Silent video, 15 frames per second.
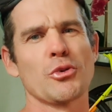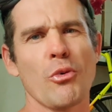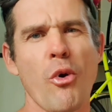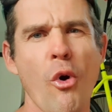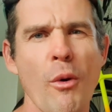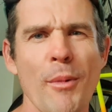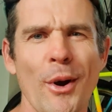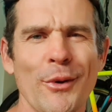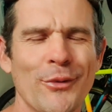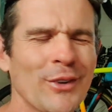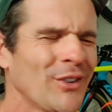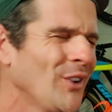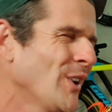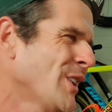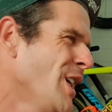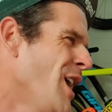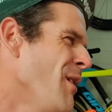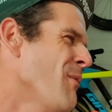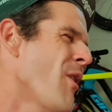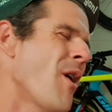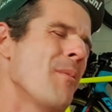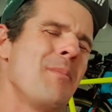hormone, it's like,
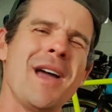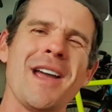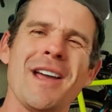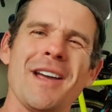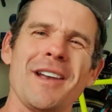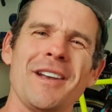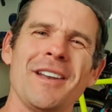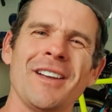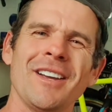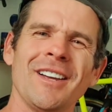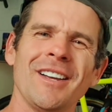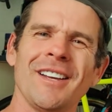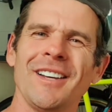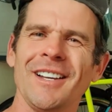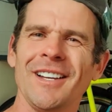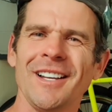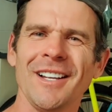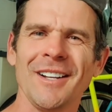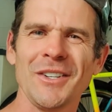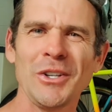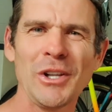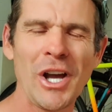come on, man.
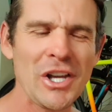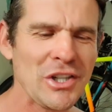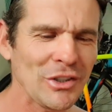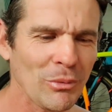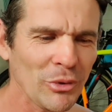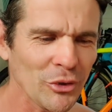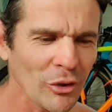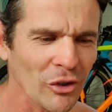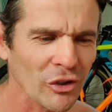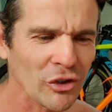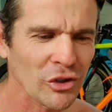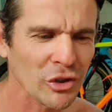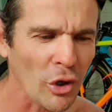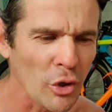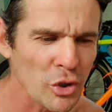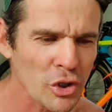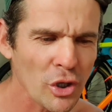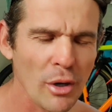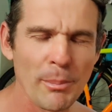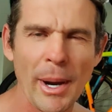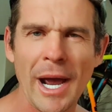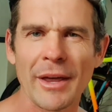What sort of
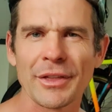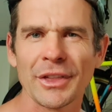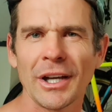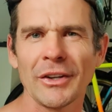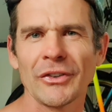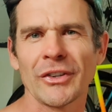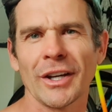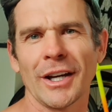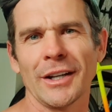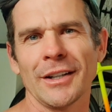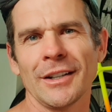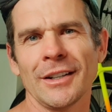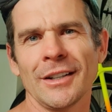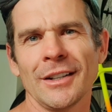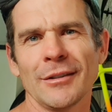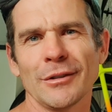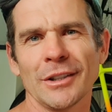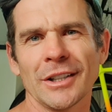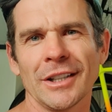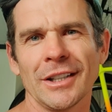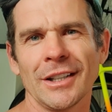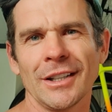sociopath does that?
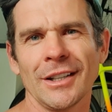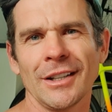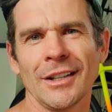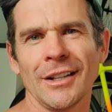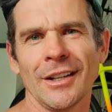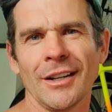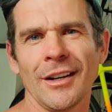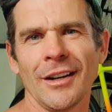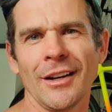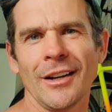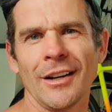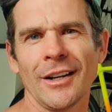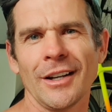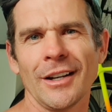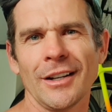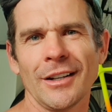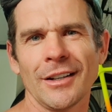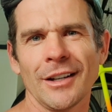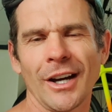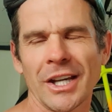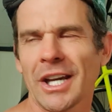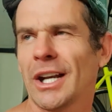Really? You know,
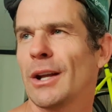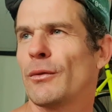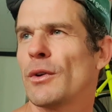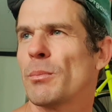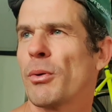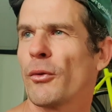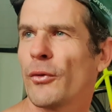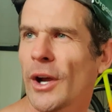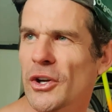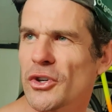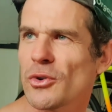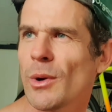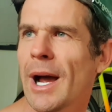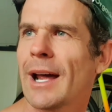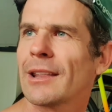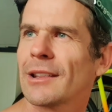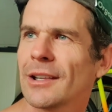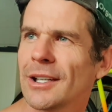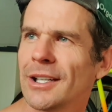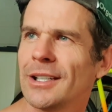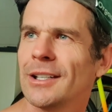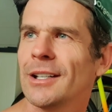I get it if you're a professional
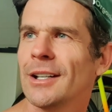athlete.